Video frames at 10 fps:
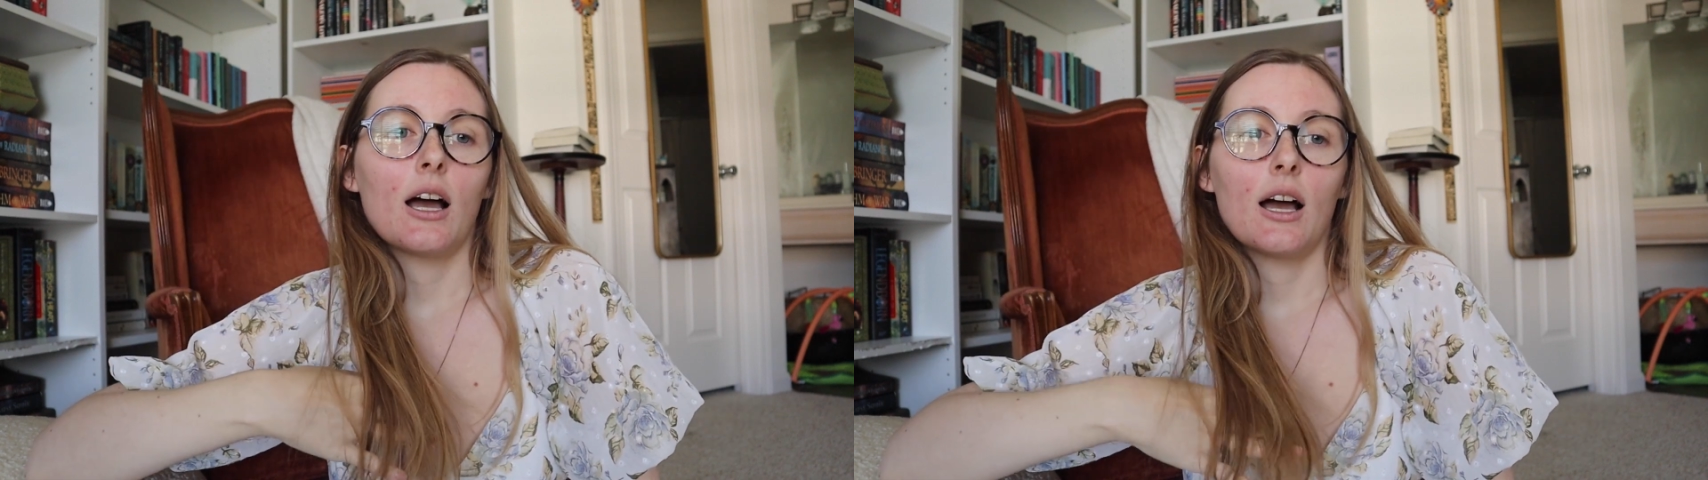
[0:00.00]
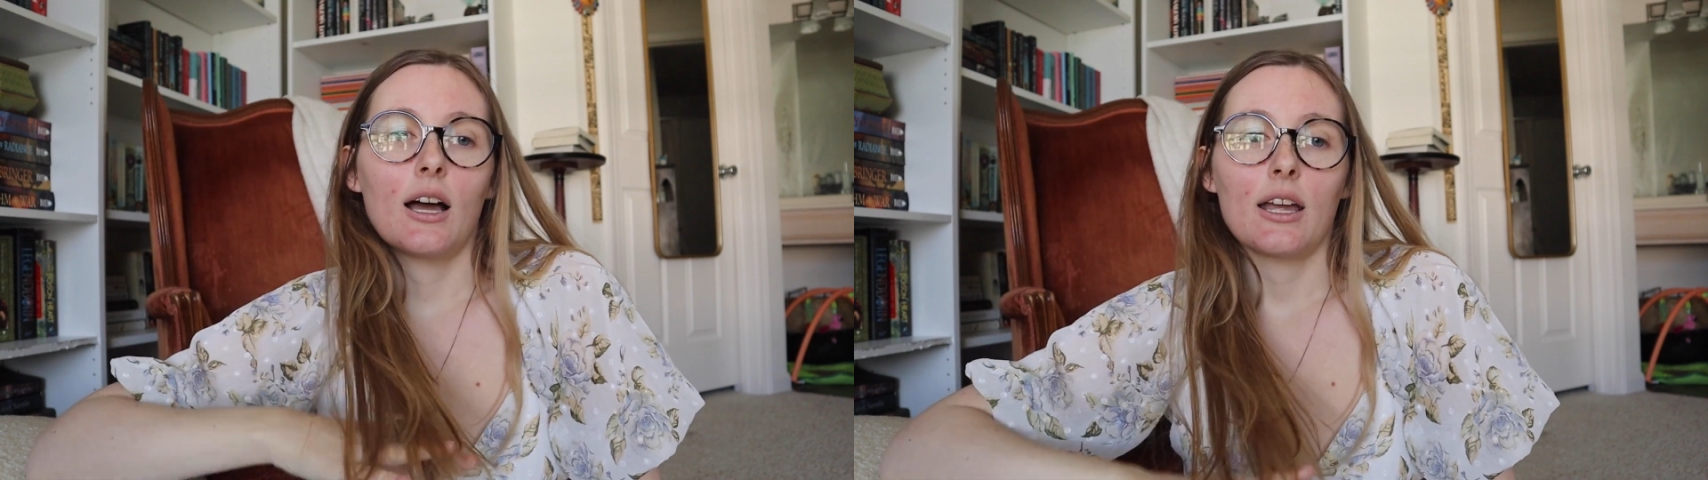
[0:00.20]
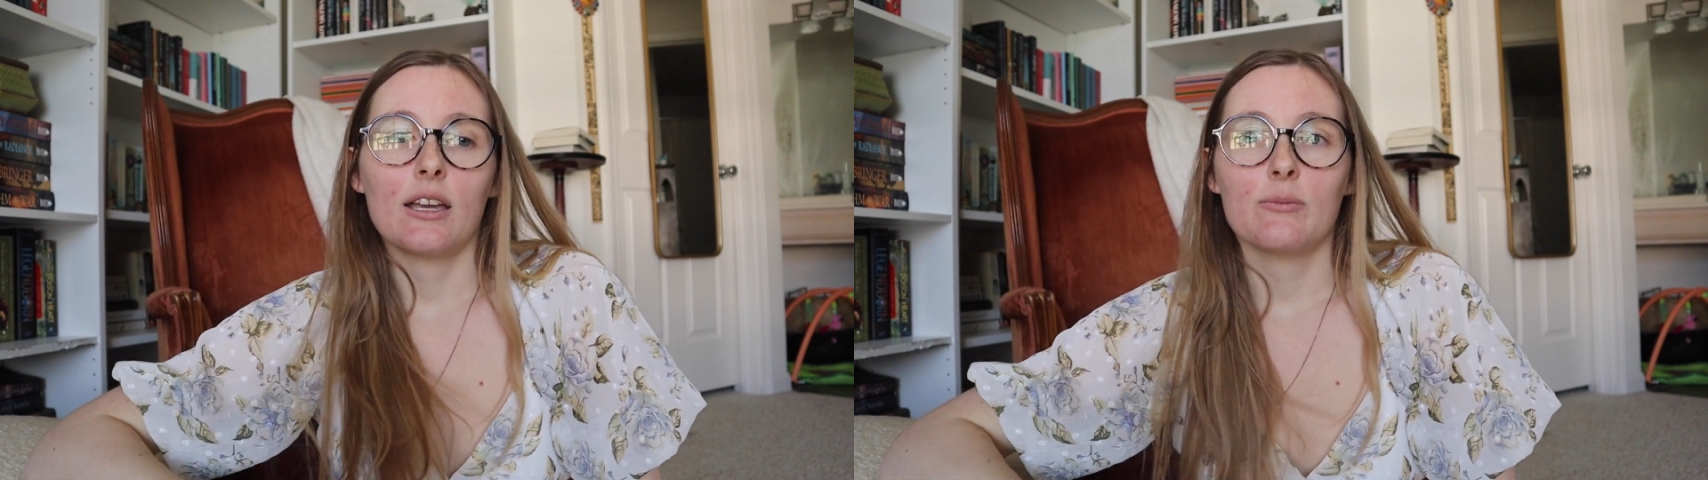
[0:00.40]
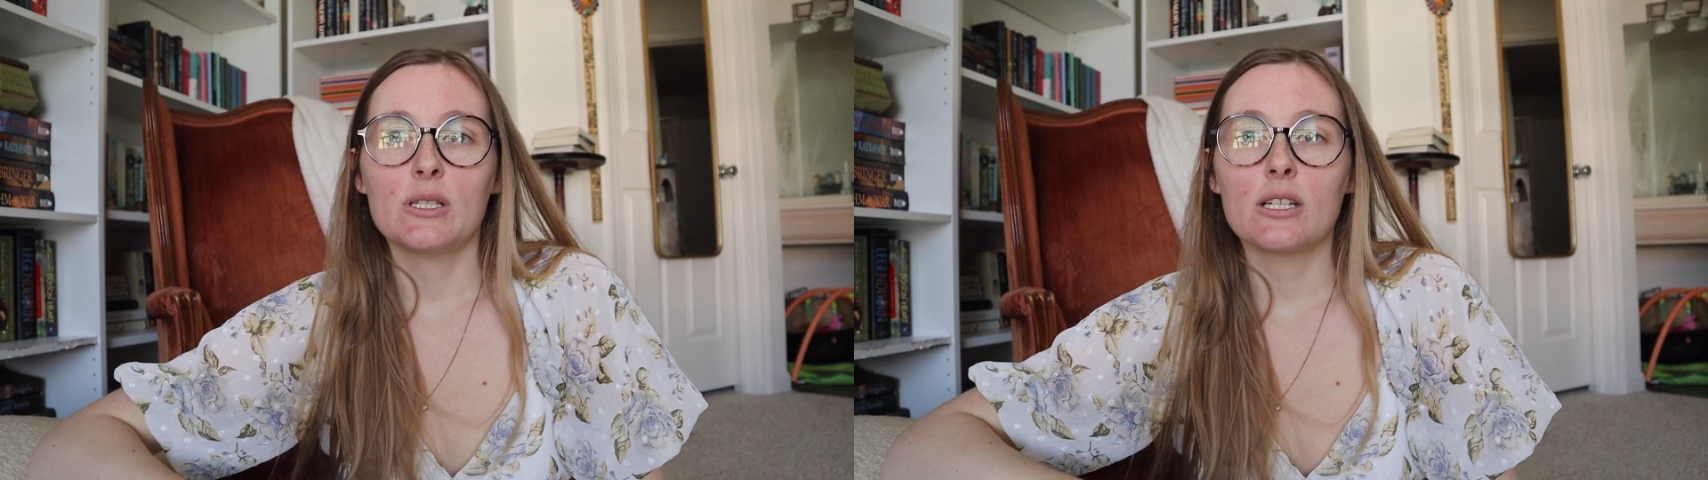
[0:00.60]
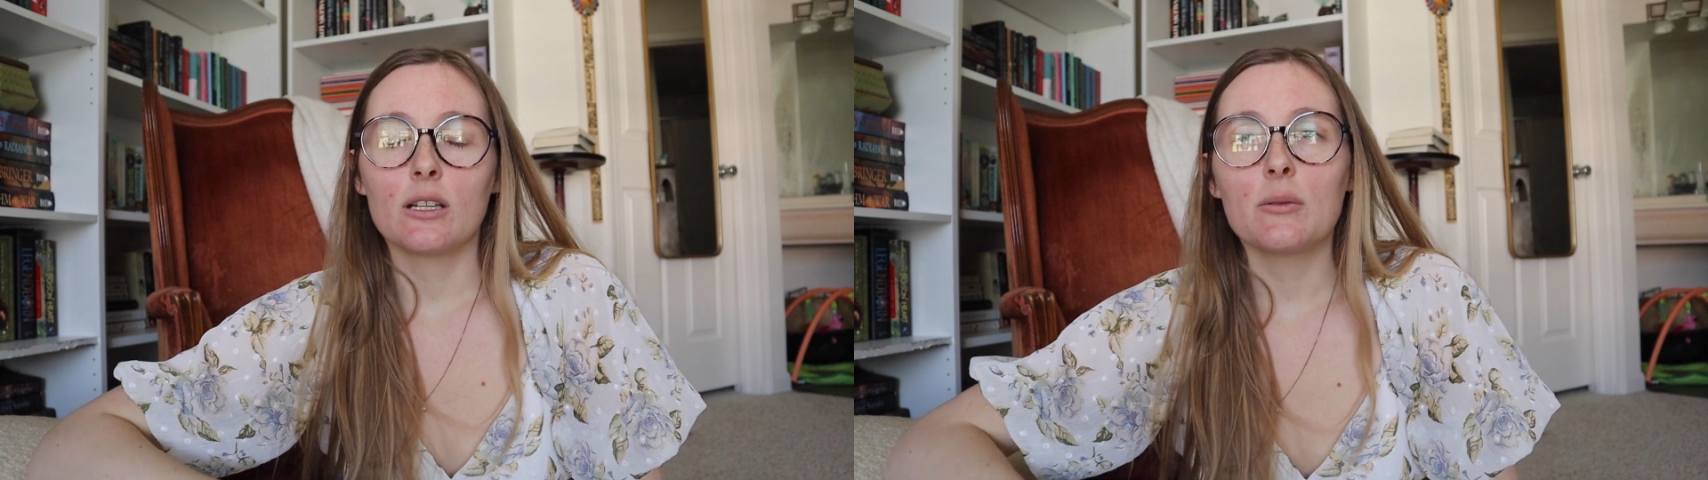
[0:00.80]
I have
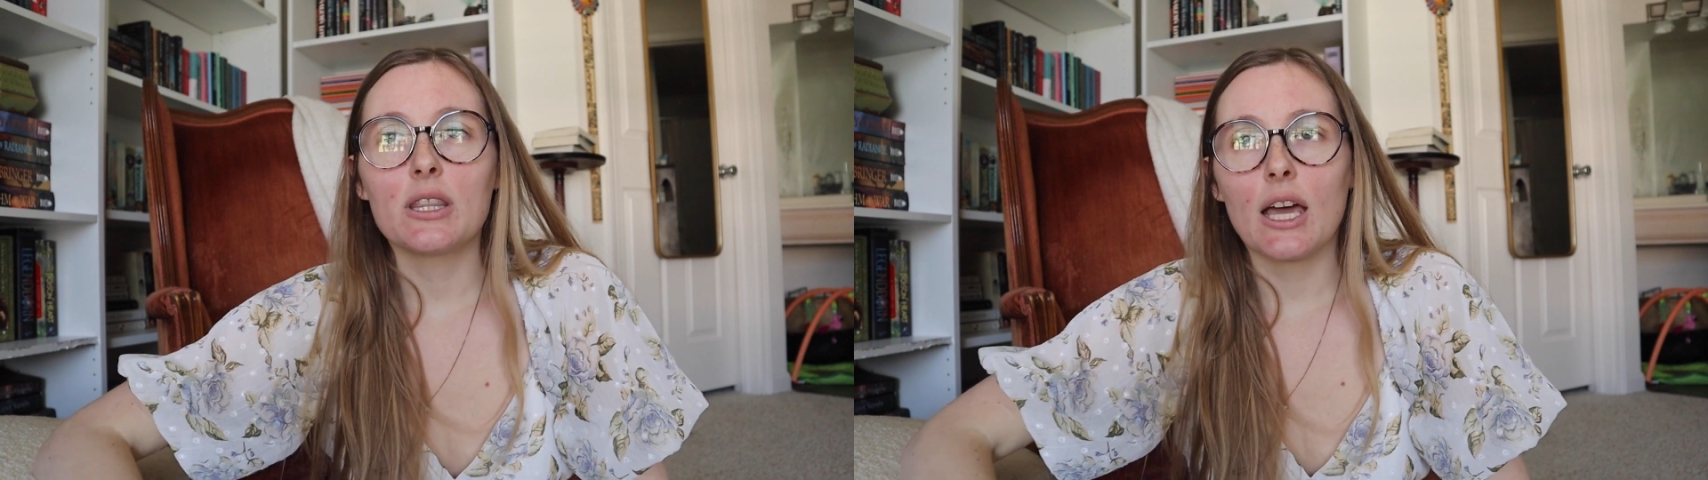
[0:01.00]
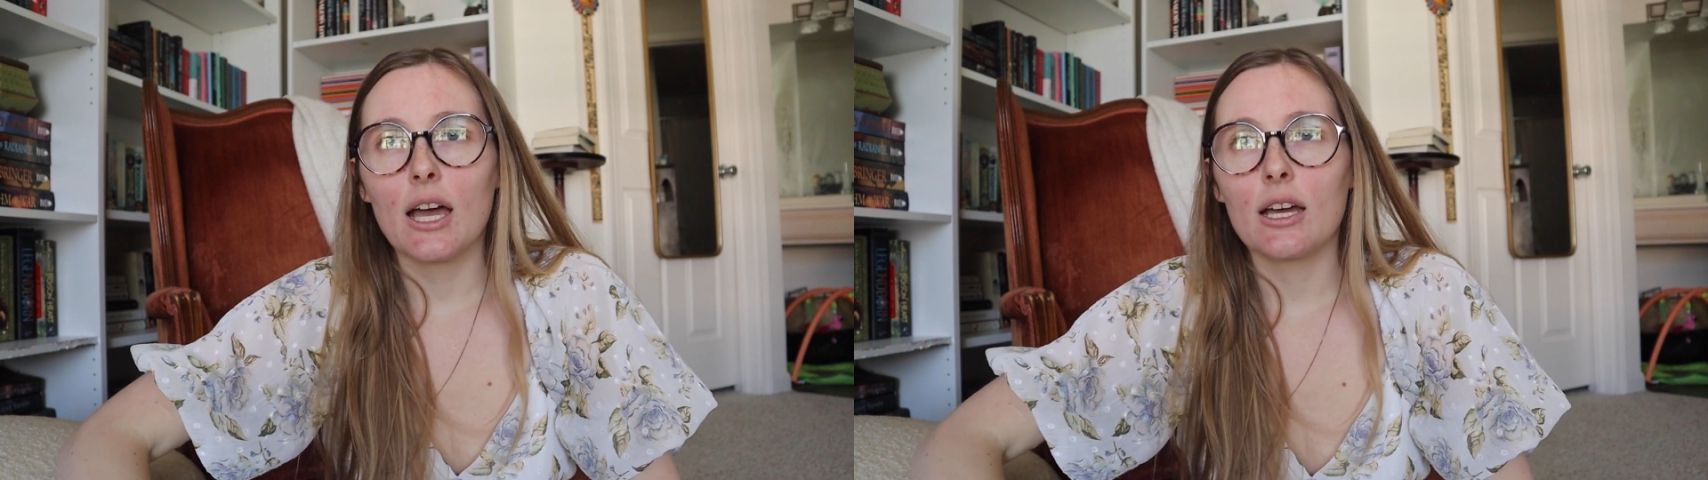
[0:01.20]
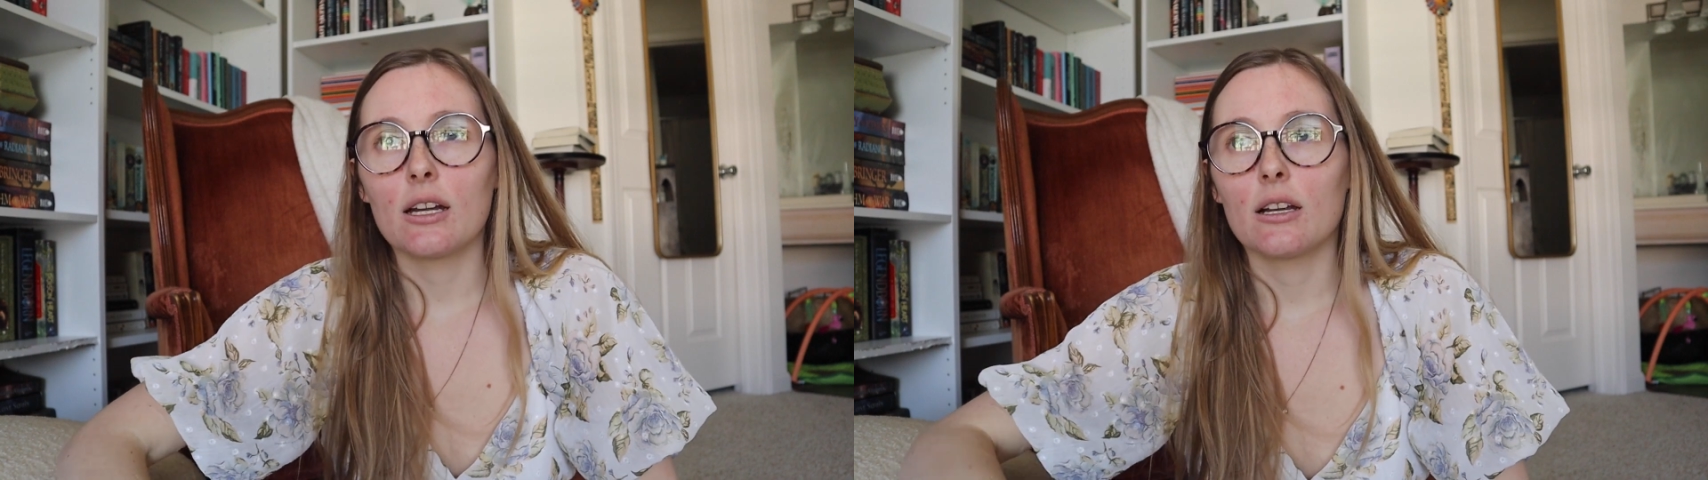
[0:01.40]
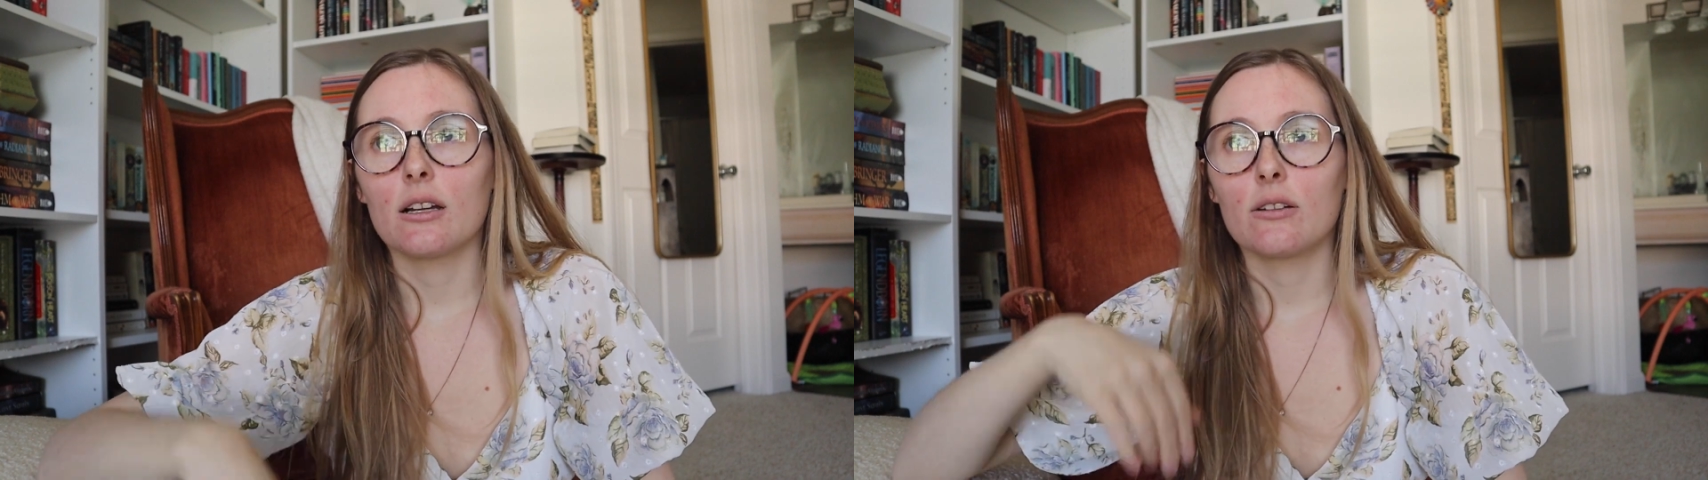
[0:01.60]
been dealing with that